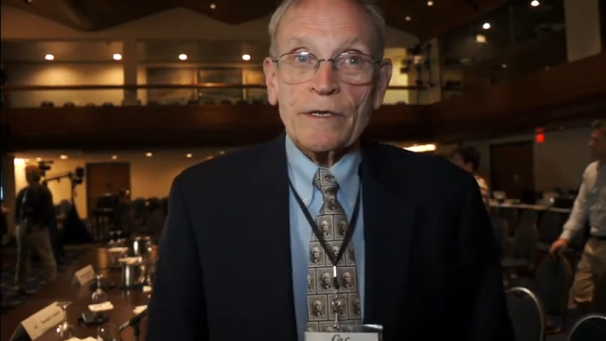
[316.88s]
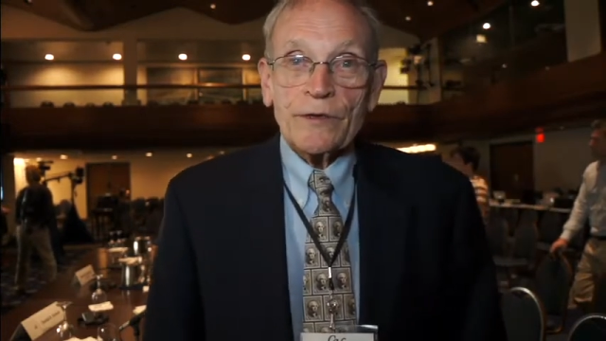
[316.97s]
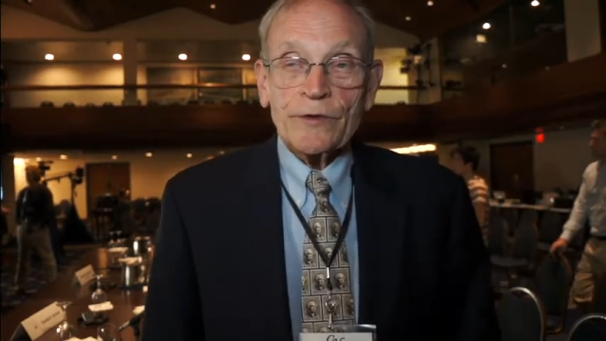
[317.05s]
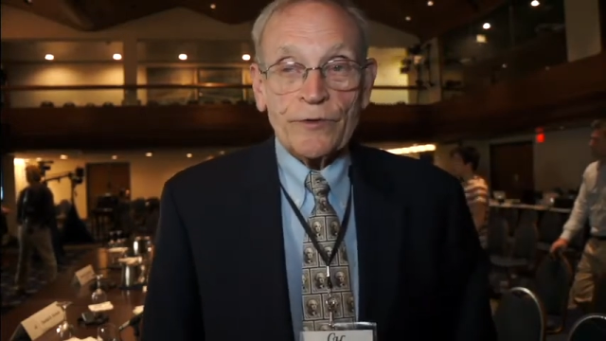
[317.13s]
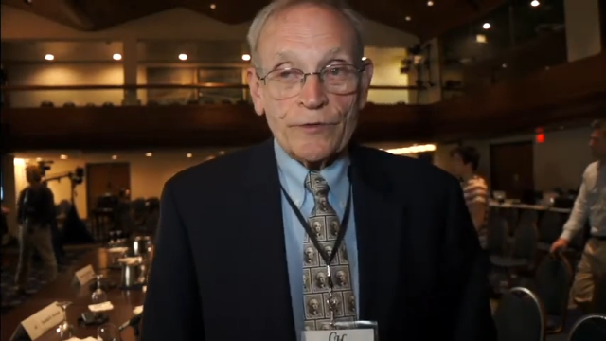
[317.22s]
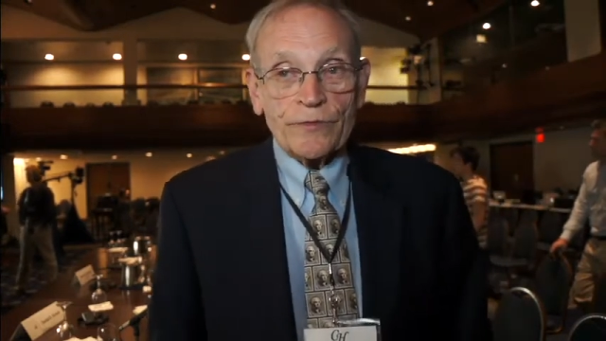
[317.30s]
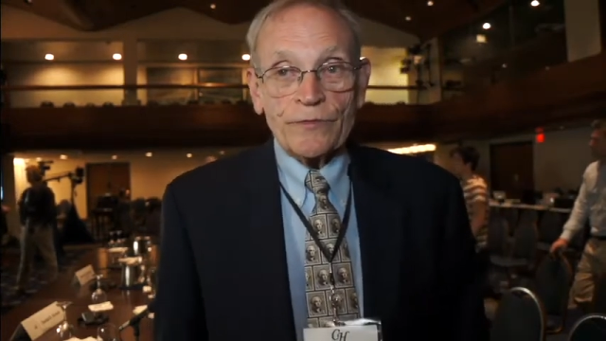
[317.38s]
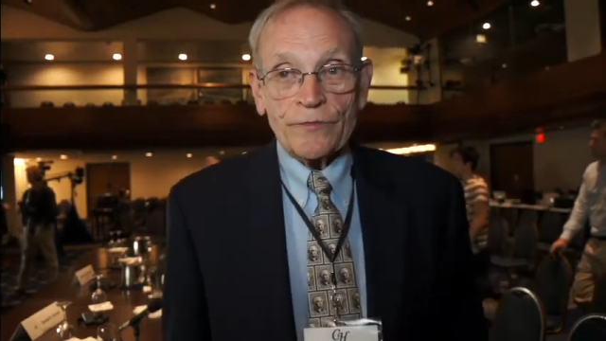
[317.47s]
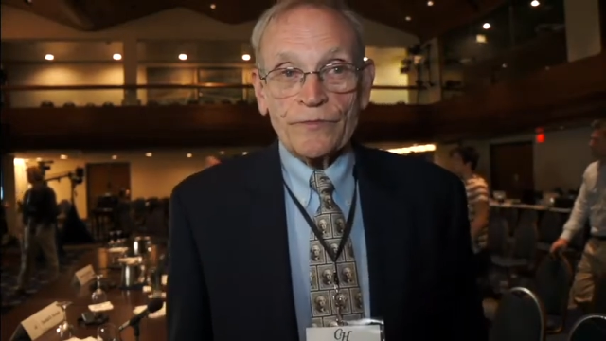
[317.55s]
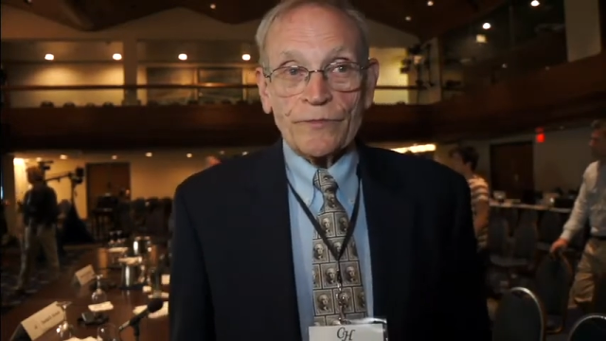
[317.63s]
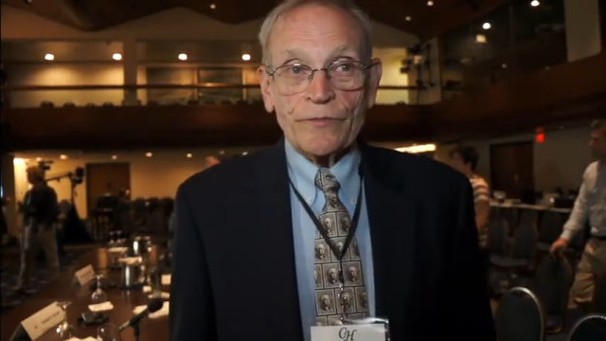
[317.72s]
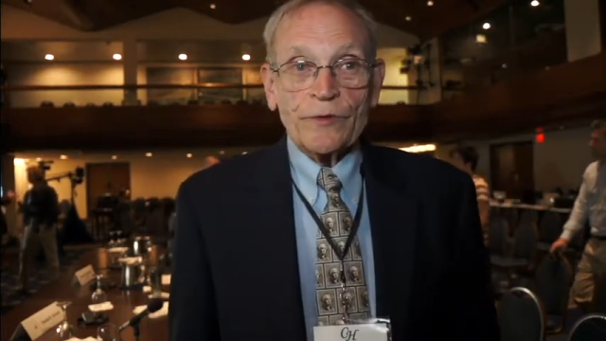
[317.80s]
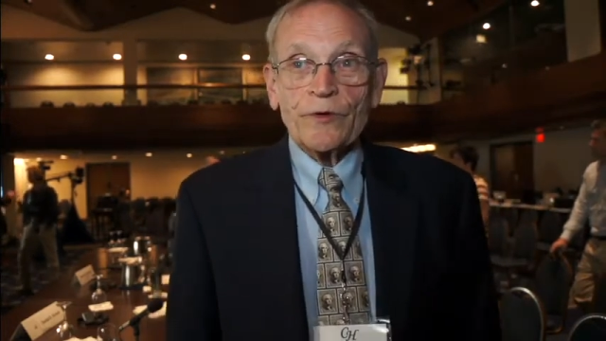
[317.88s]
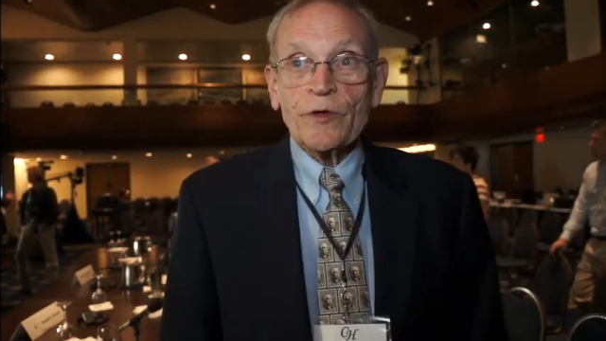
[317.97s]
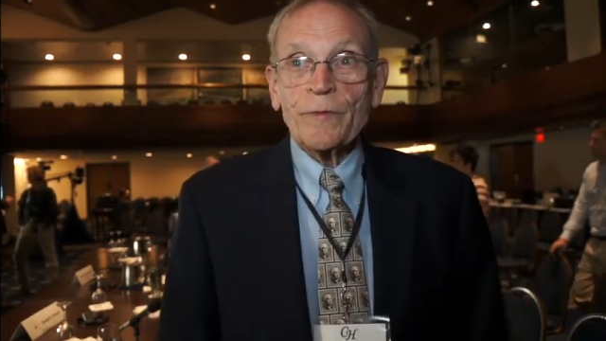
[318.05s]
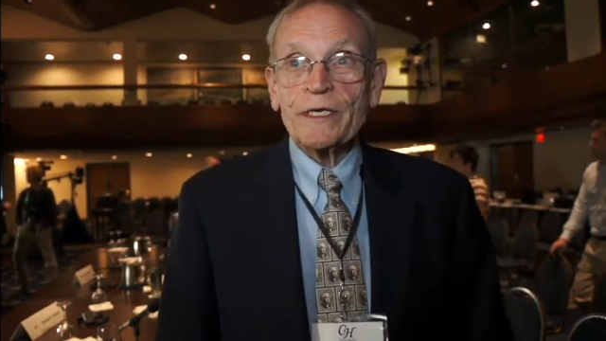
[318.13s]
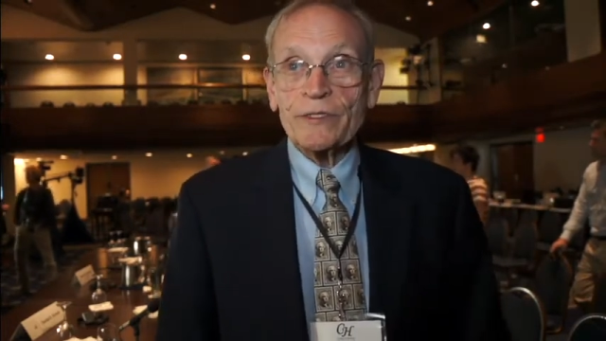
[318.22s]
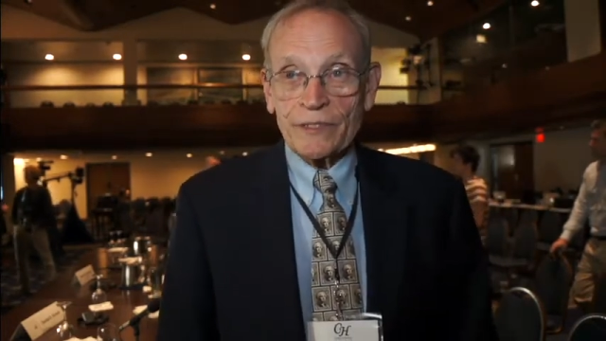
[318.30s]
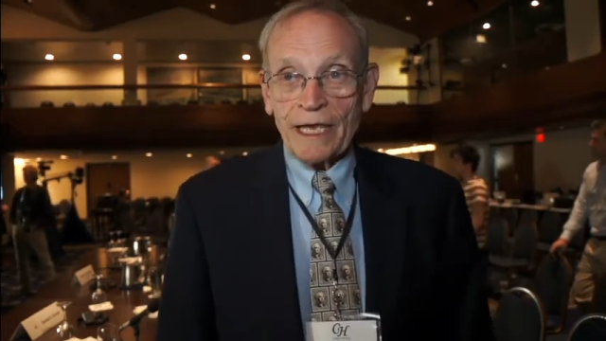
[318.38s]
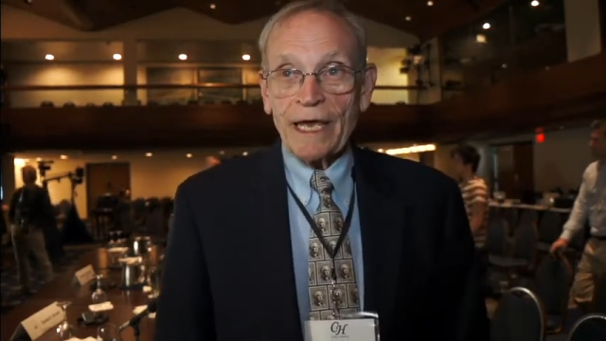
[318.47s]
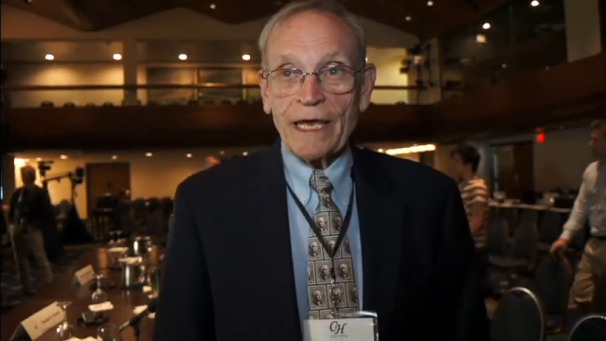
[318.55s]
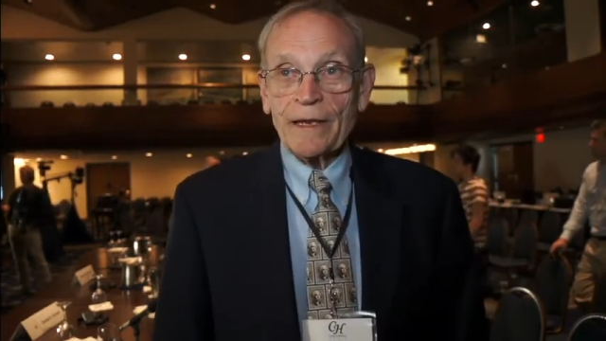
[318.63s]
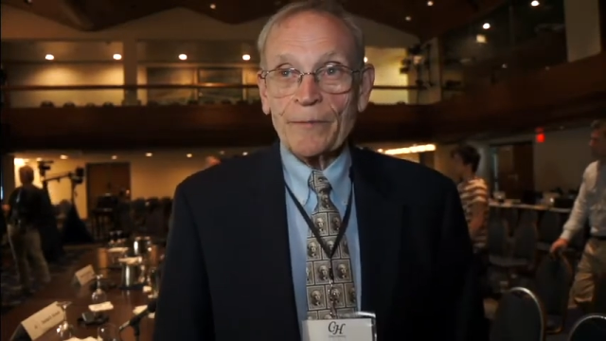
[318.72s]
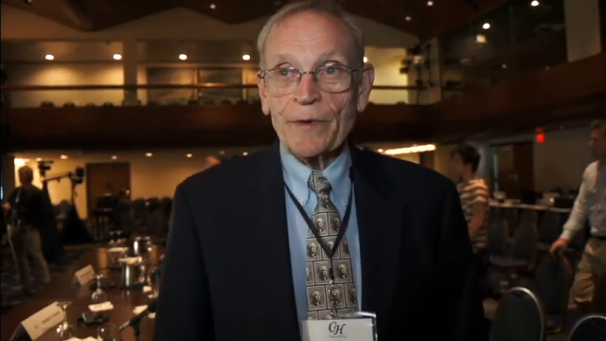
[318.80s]
you do the best you
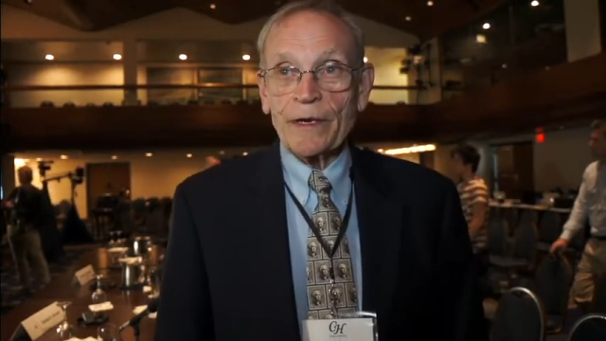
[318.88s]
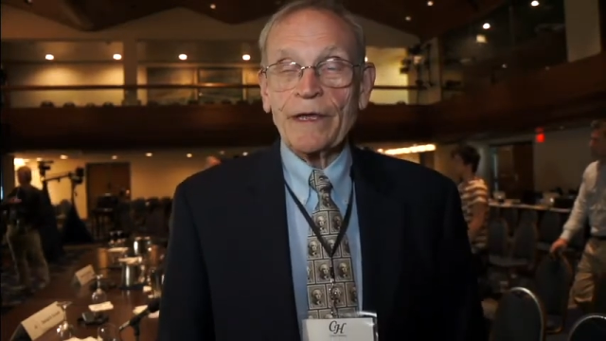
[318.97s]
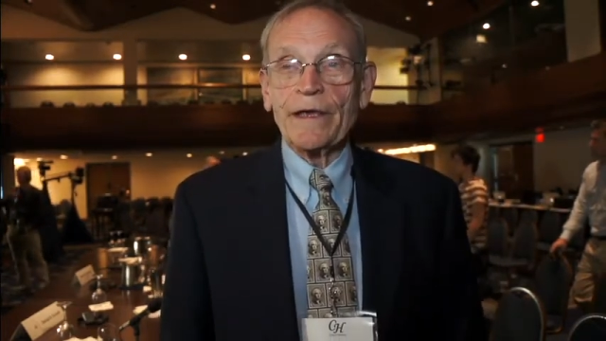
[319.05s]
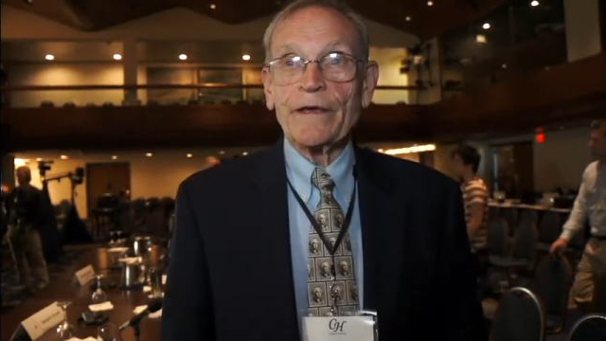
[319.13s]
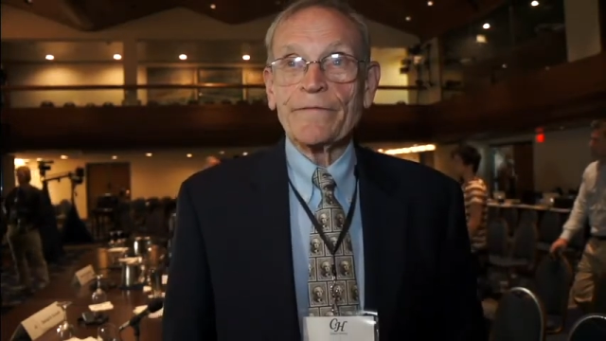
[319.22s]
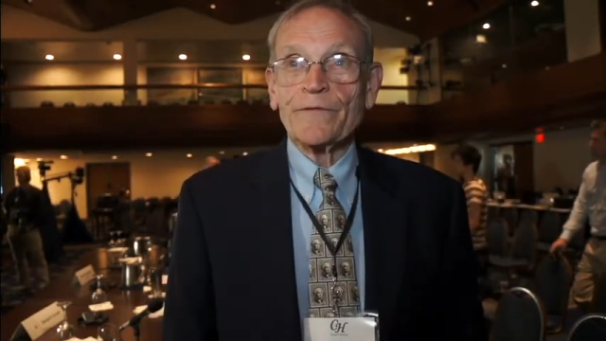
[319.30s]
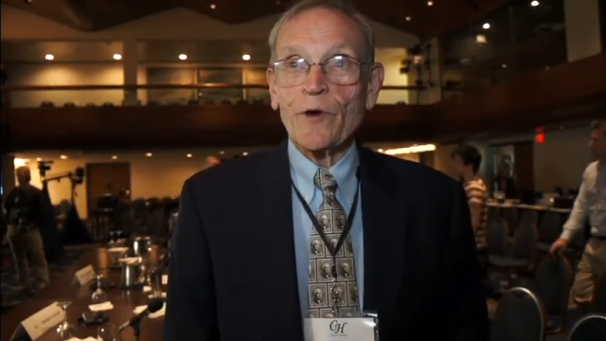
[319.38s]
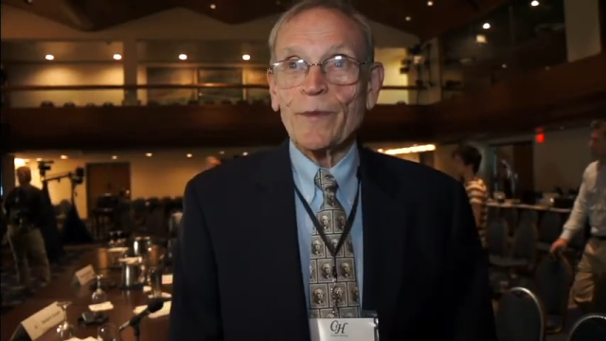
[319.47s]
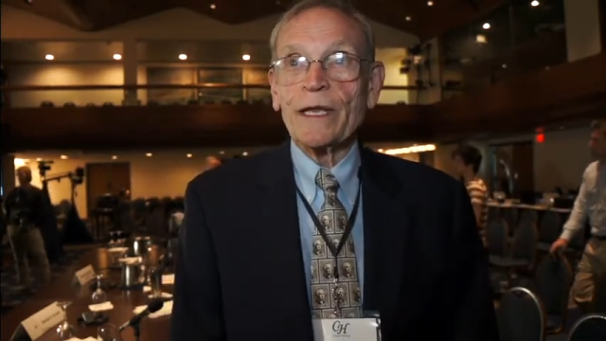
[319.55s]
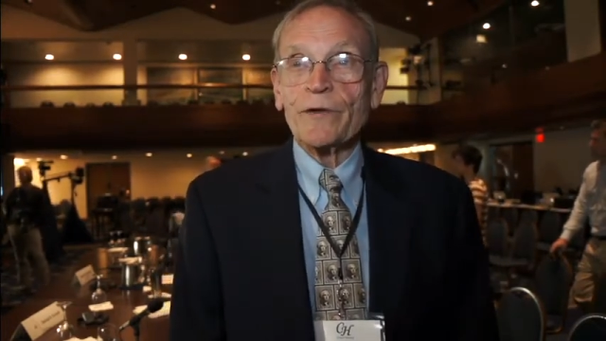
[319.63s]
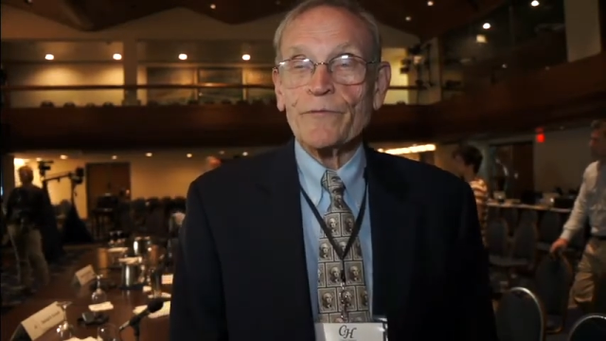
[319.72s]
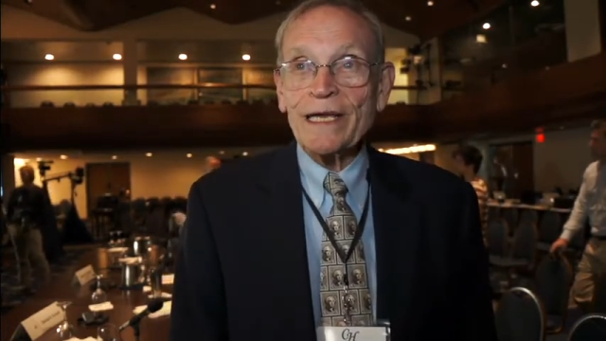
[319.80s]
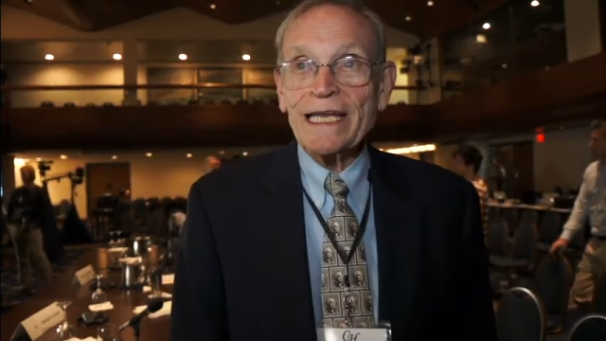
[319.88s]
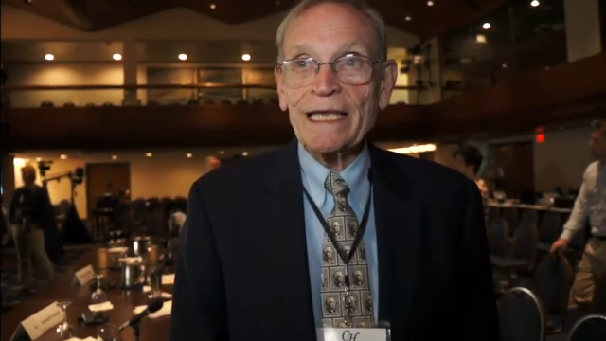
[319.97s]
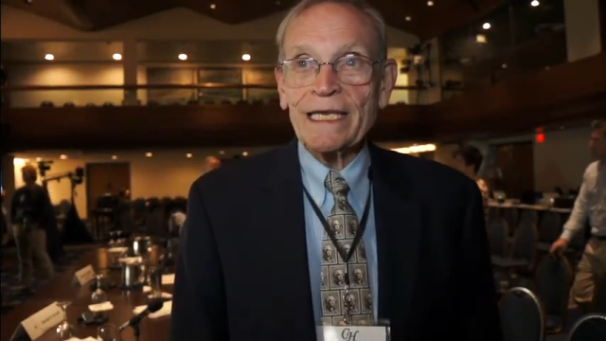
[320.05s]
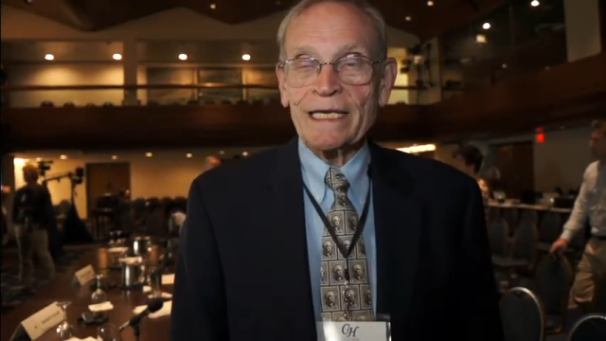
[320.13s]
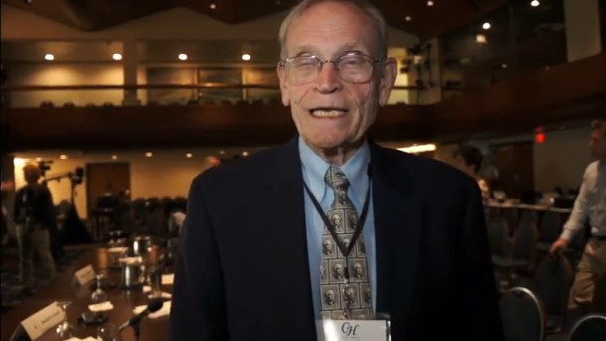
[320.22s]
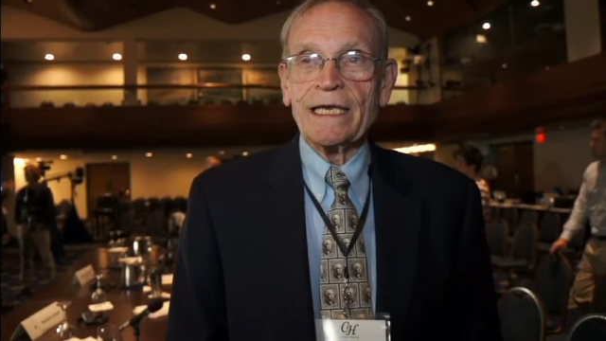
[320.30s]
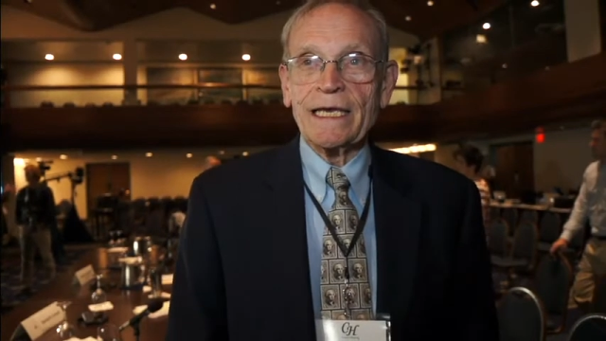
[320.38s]
can, but if nobody really